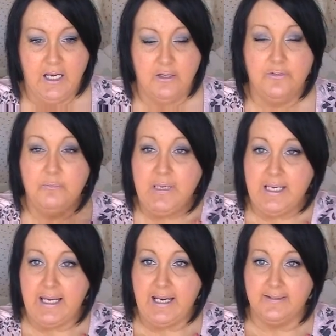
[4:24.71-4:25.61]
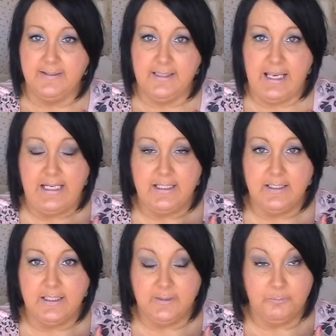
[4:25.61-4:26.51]
for me, as I say,
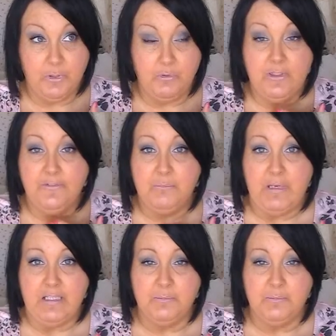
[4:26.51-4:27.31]
it's purely for me,